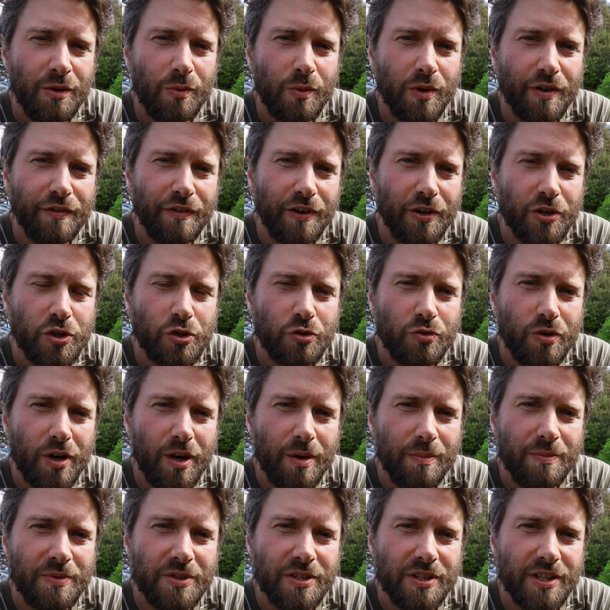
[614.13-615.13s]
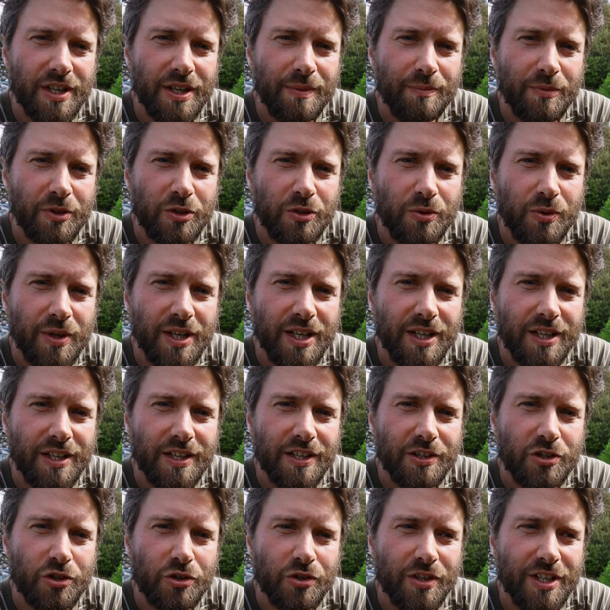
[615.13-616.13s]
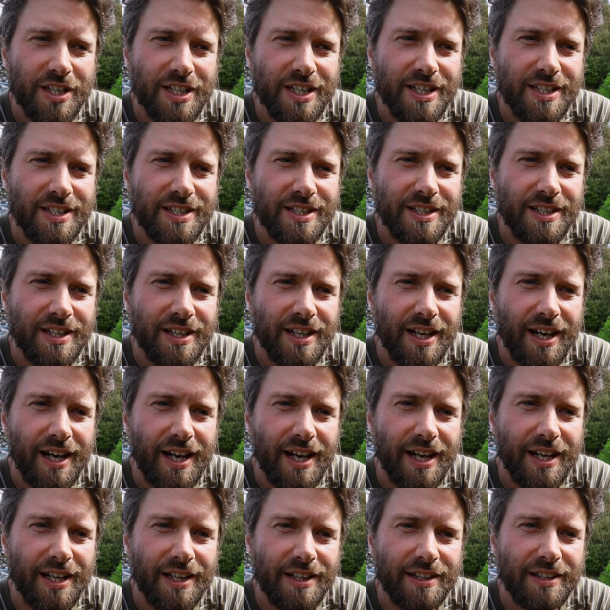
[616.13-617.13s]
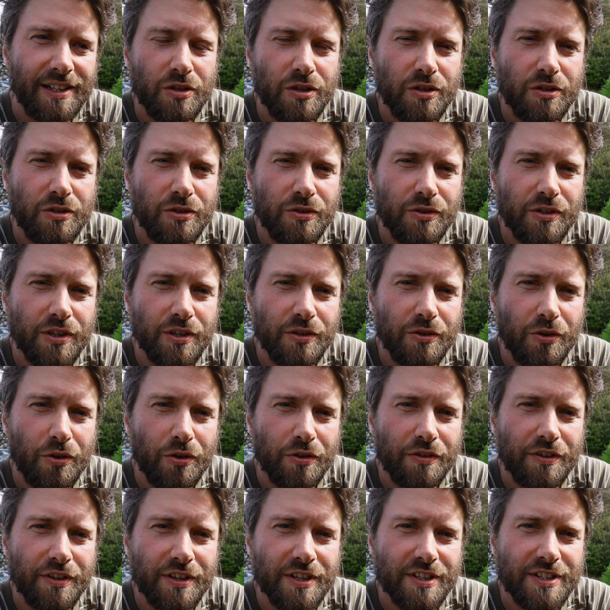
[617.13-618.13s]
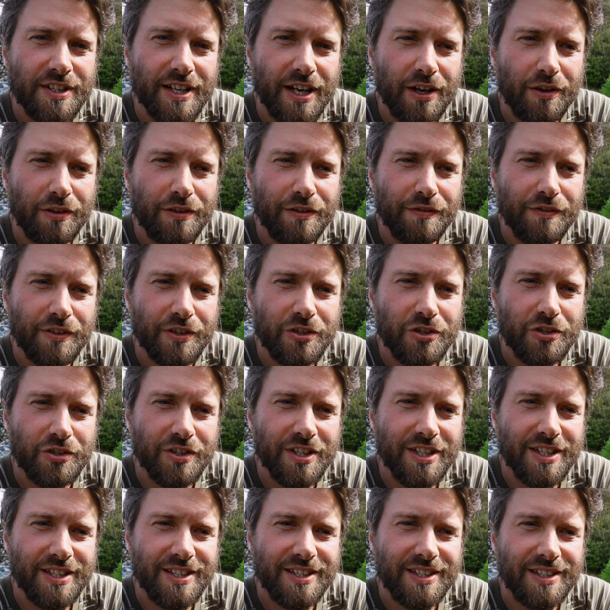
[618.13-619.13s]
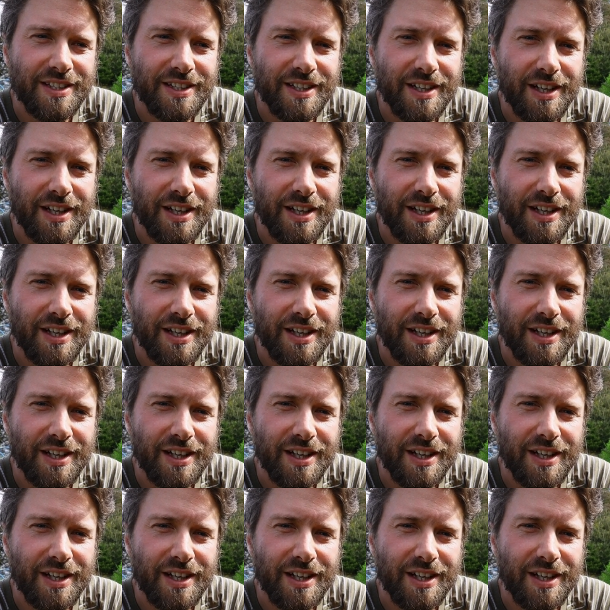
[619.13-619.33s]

with our shrubs in between the trees and to the north and the south of the trees